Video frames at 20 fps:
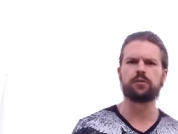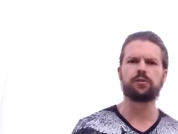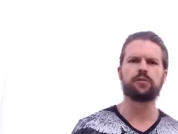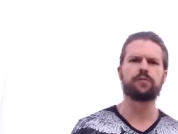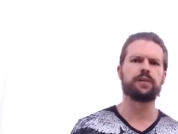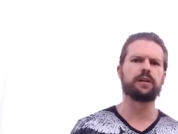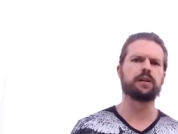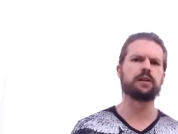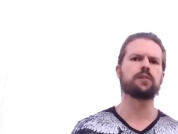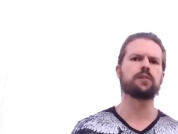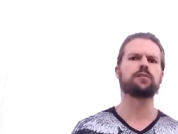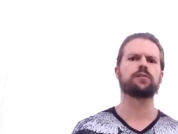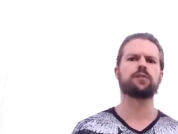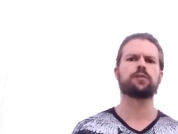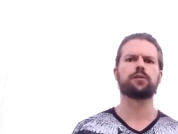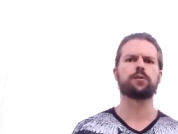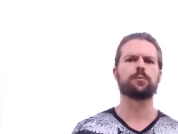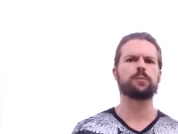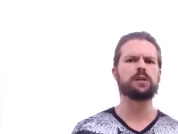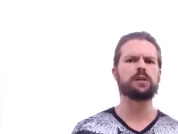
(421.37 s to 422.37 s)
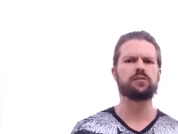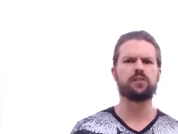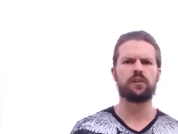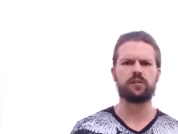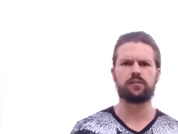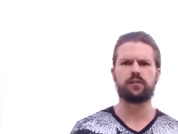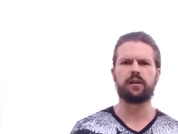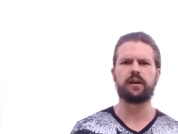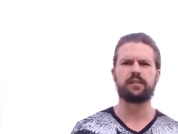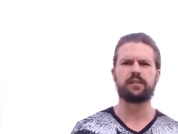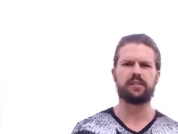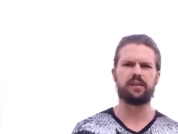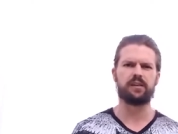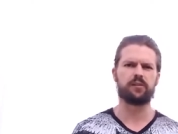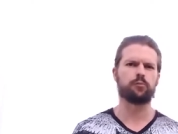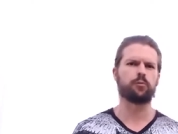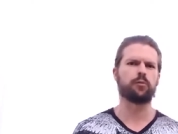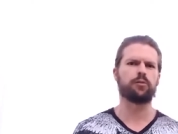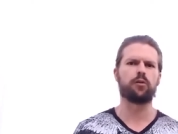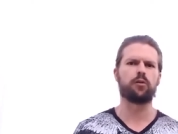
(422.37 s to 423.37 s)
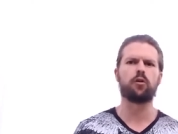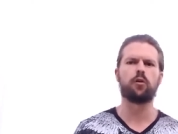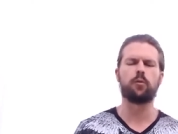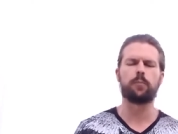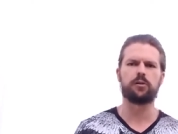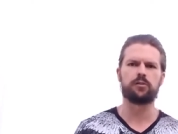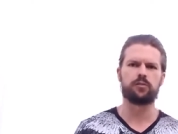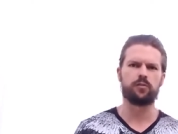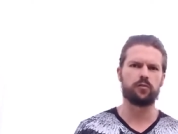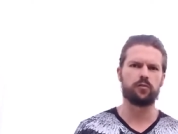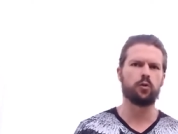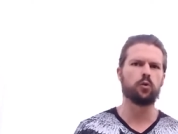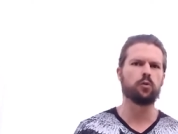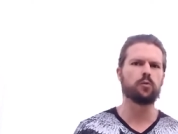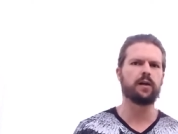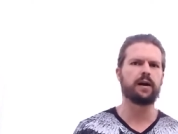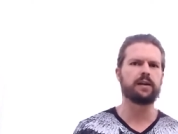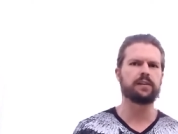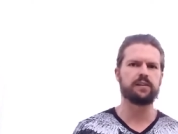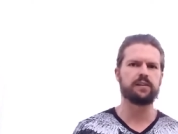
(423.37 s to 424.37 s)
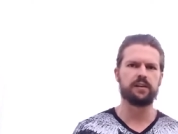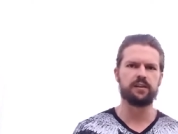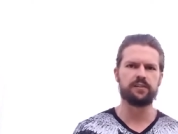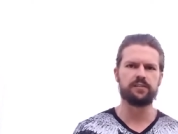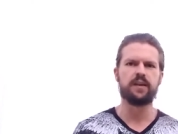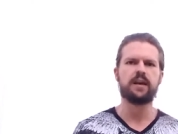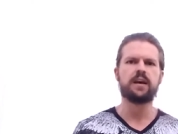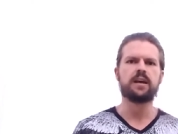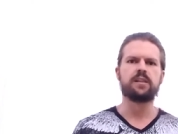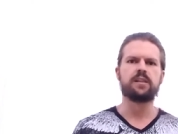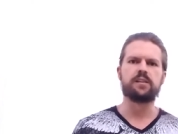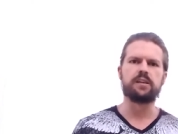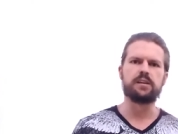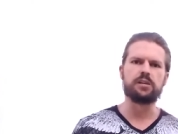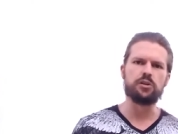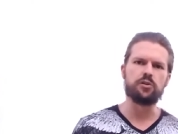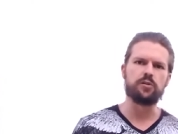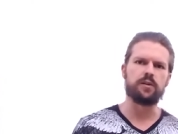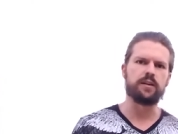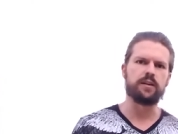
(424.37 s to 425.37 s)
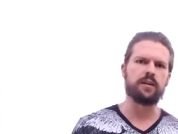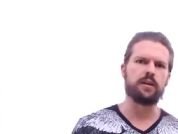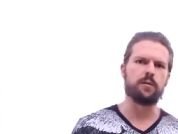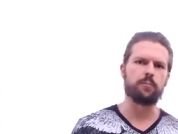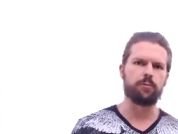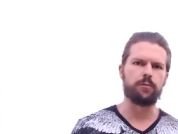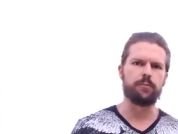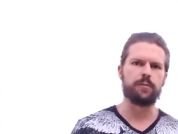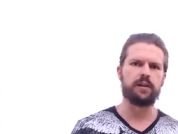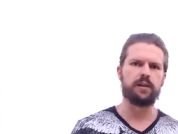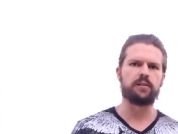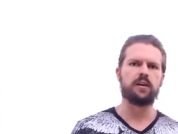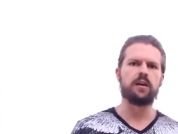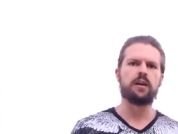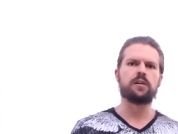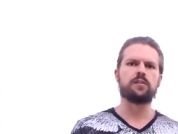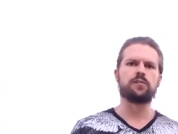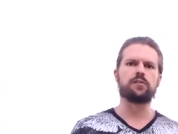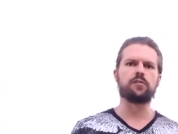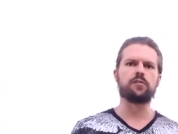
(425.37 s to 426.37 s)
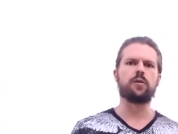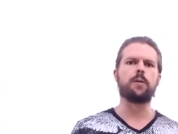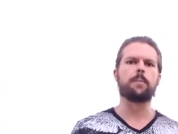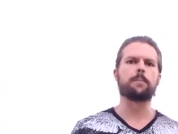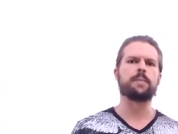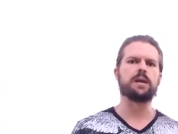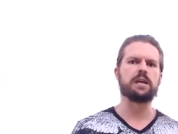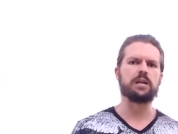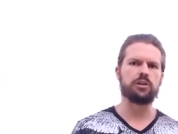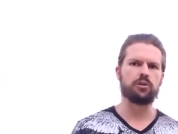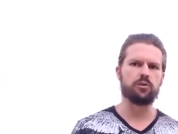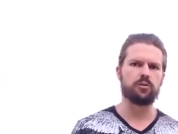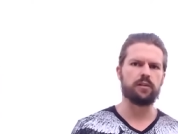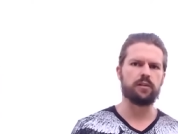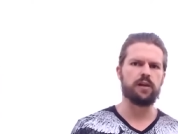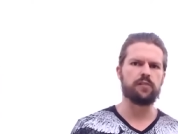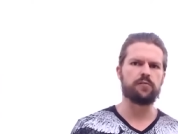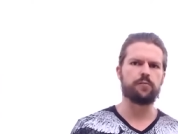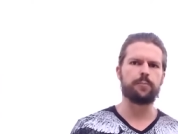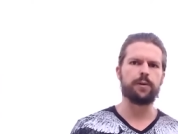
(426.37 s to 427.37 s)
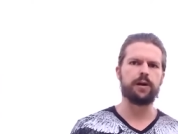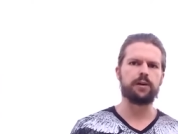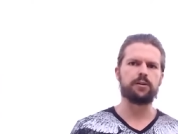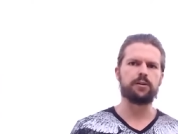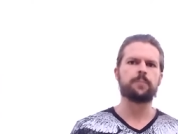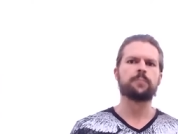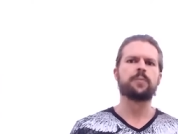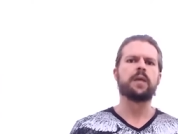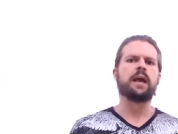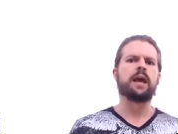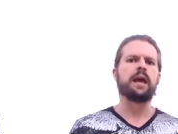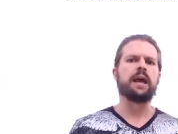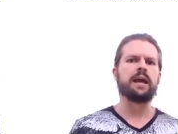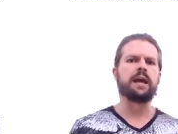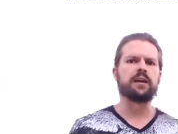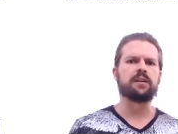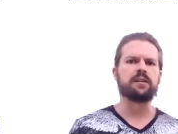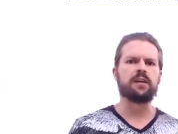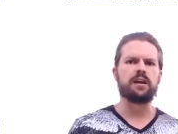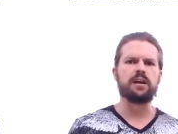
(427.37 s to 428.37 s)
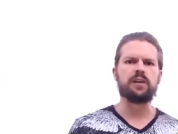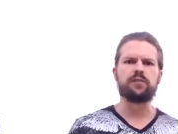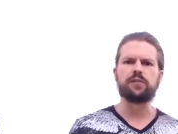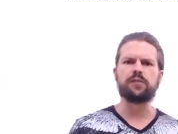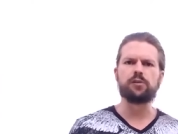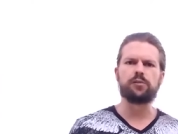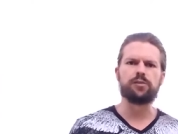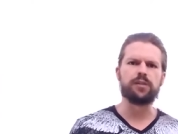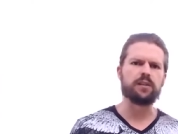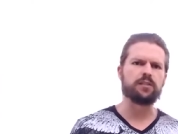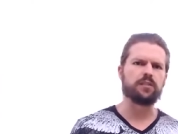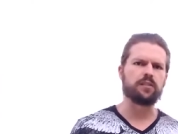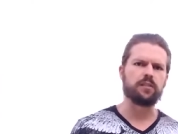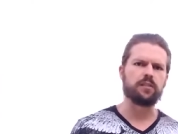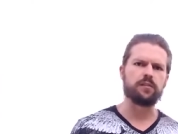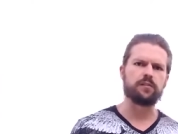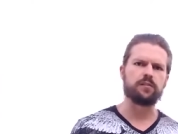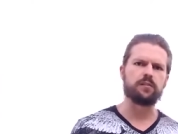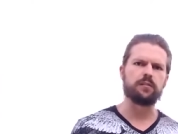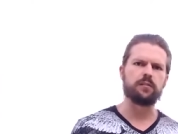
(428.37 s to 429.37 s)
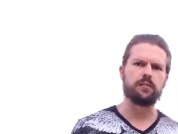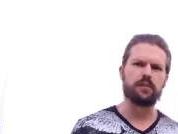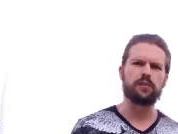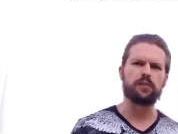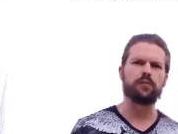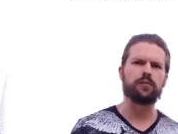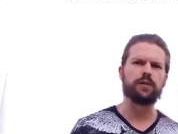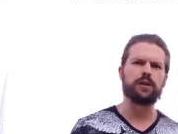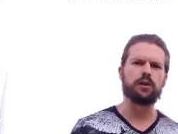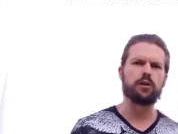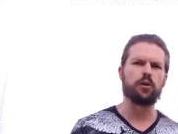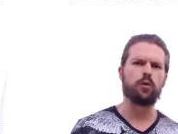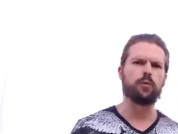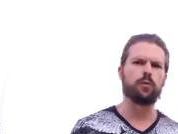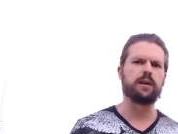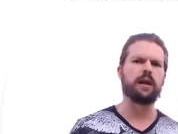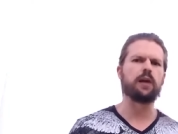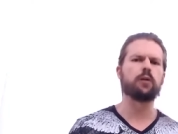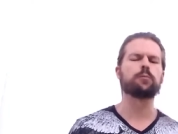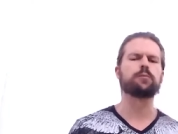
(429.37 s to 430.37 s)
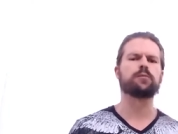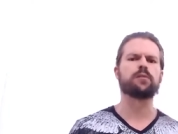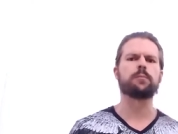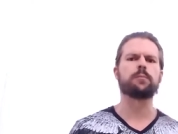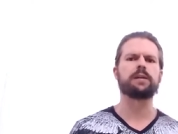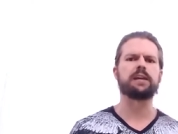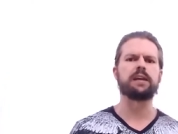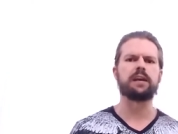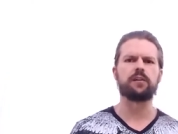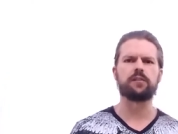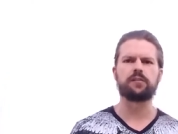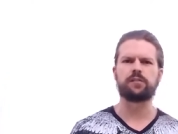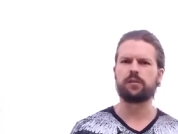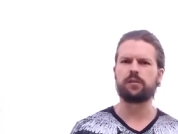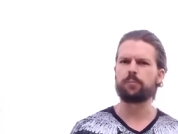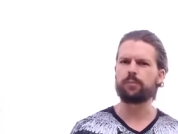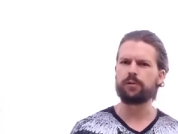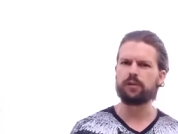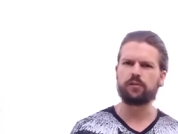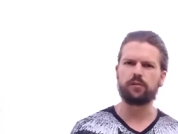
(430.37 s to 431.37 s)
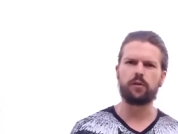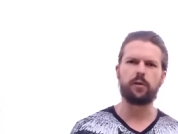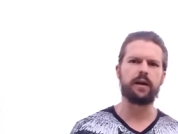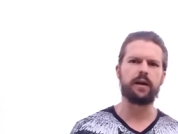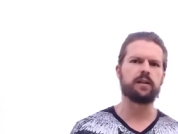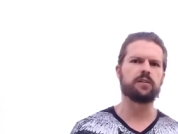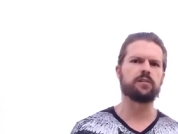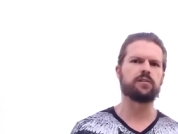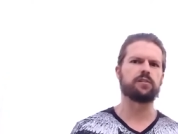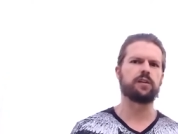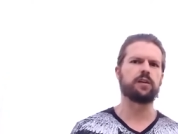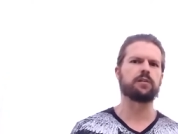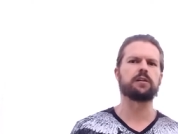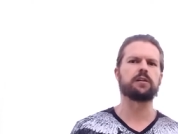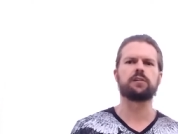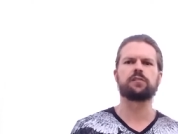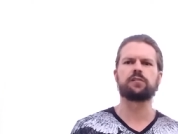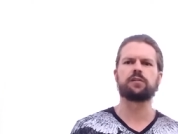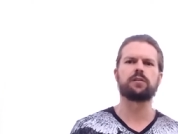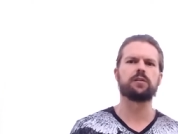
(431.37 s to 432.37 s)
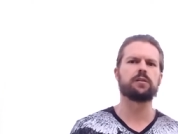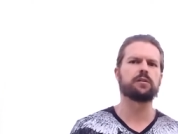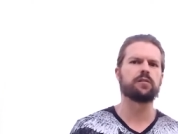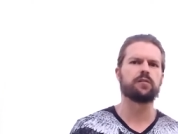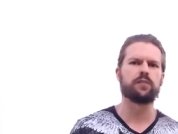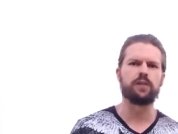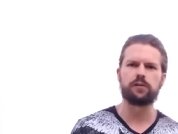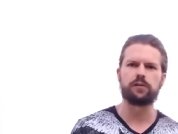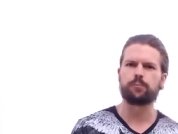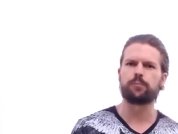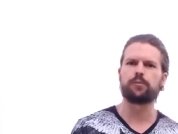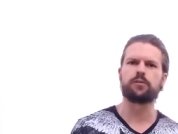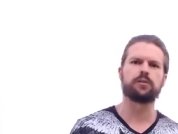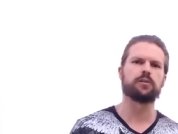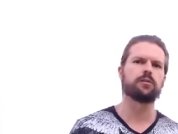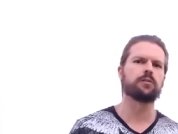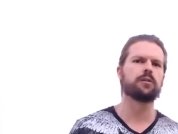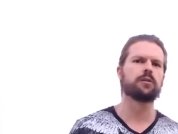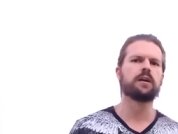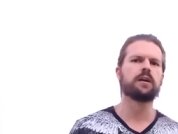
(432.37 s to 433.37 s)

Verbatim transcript: videos that are going to be just like this with a whole bunch of cool ideas that you can implement to make your life better. And if you think that this this video would help somebody else, then please go ahead and share it. Share it in your Facebook, your